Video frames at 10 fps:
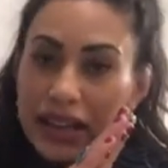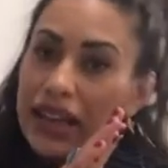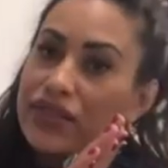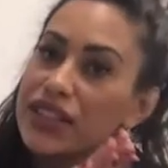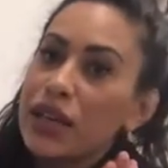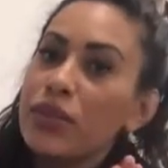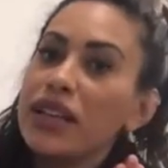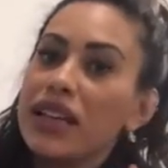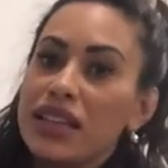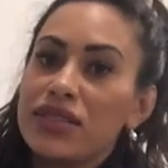If
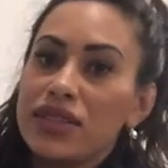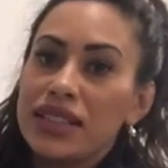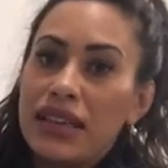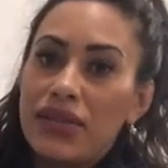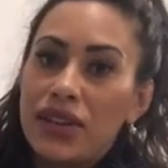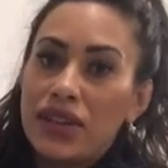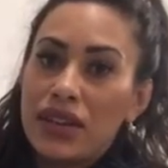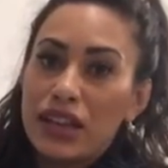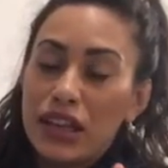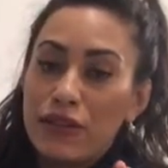someone is
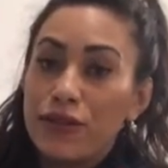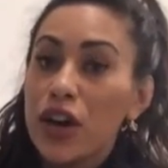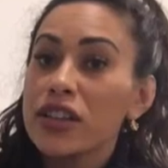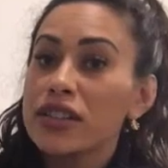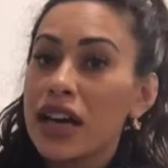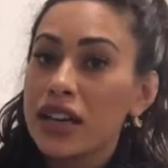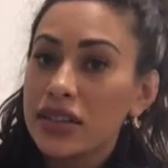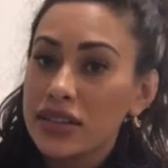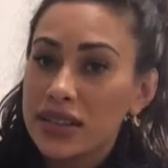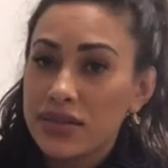receiving the first
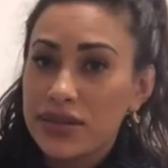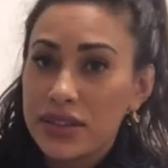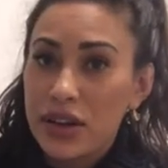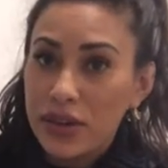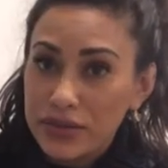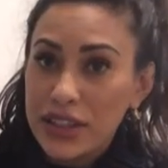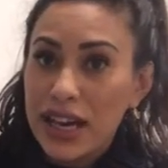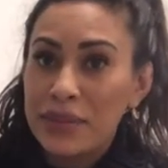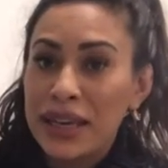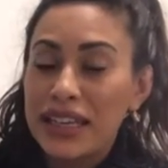diagnosis of
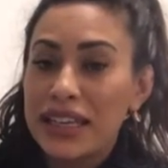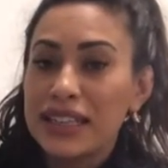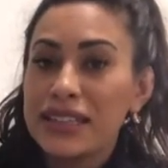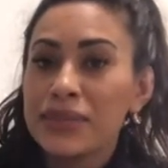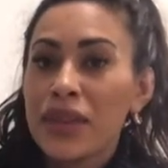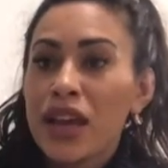diabetes,